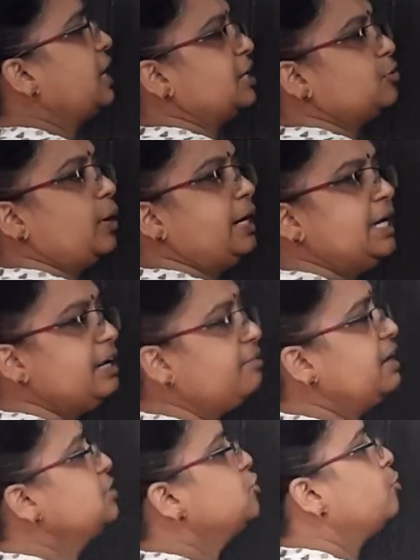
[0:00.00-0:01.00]
that
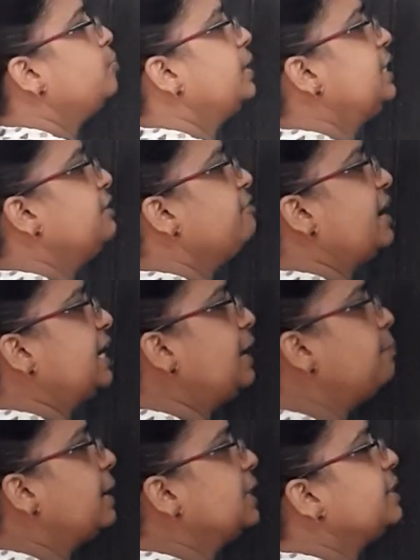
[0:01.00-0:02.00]
21 should be
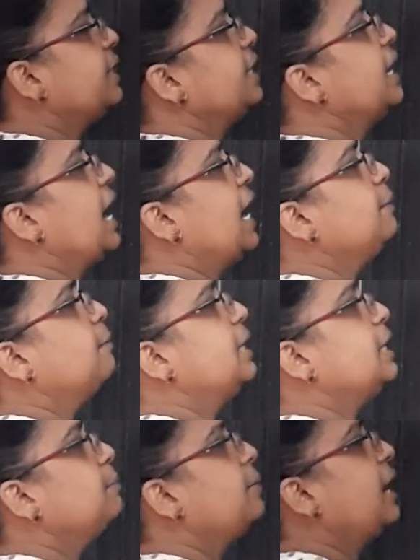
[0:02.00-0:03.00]
divided by 3 and
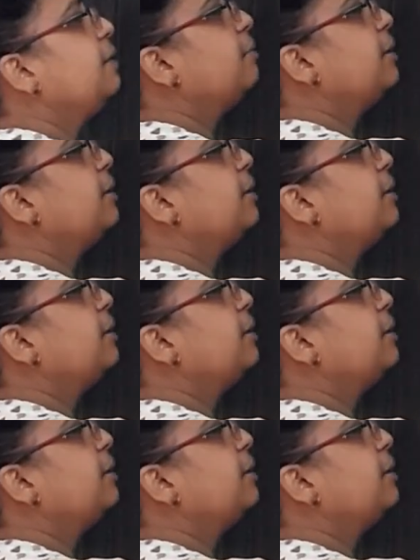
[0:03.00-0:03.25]
multiplied